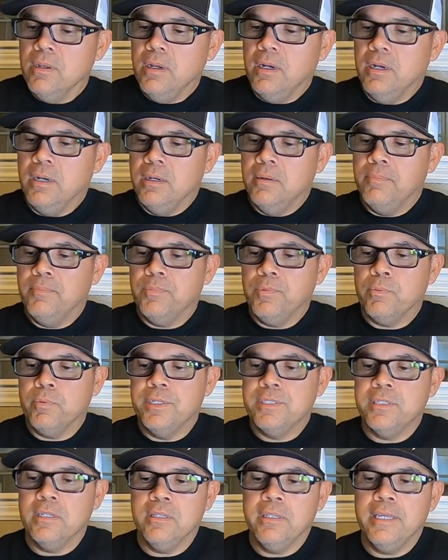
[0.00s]
Um,
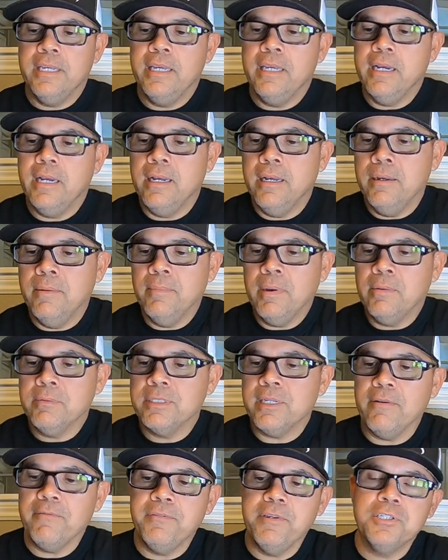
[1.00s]
recently, um, I
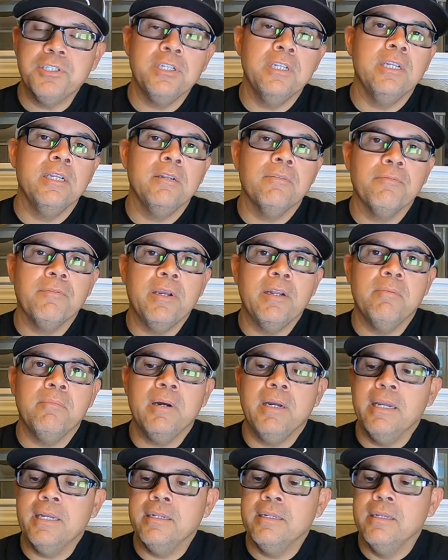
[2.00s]
was out fishing and a friend of
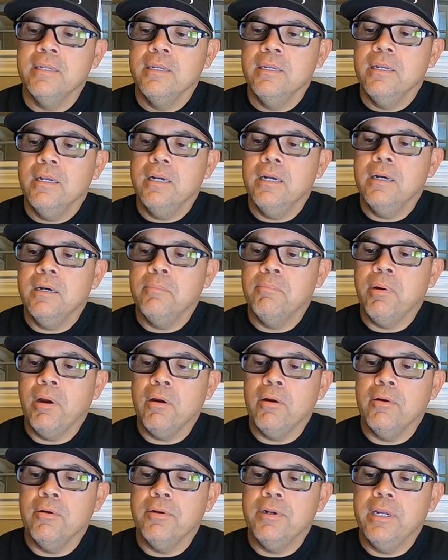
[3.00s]
mine uh,
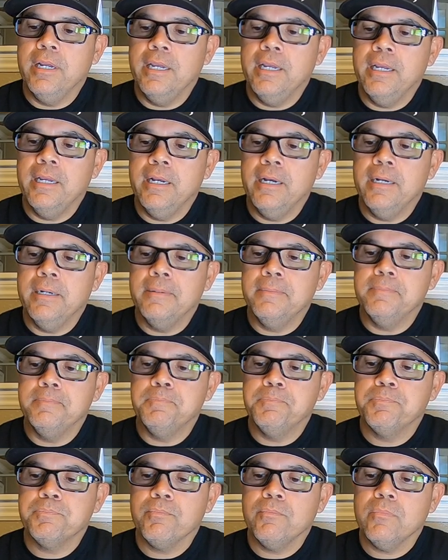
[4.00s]
borrowed a,
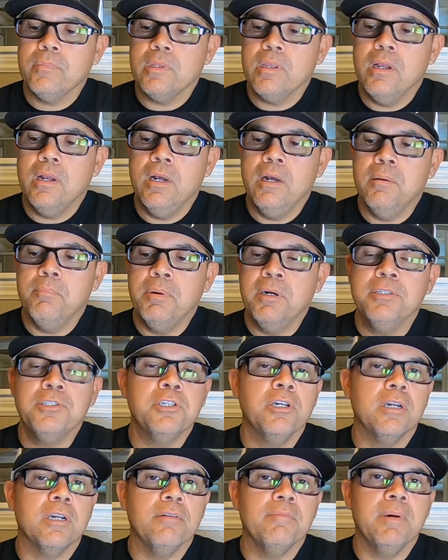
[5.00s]
um, a, punch
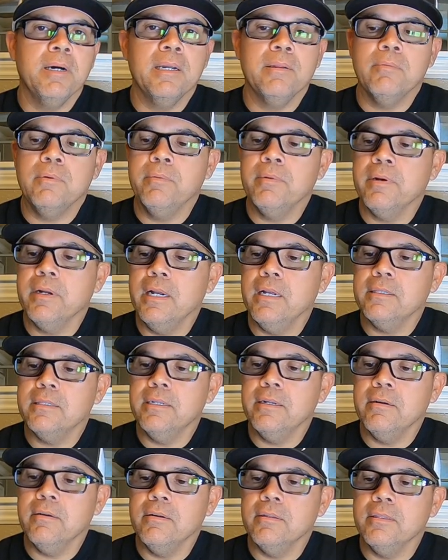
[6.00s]
hook of mine when we were out
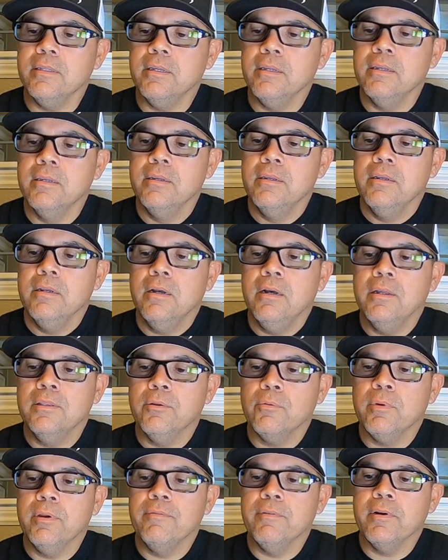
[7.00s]
there on the on
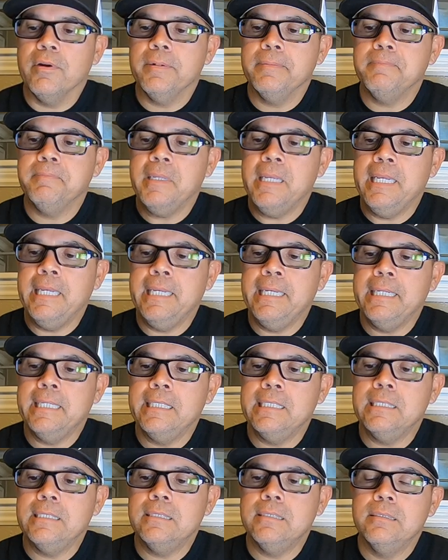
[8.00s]
the river,
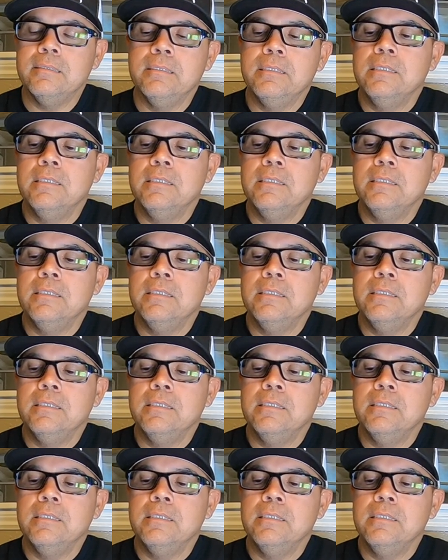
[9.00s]
and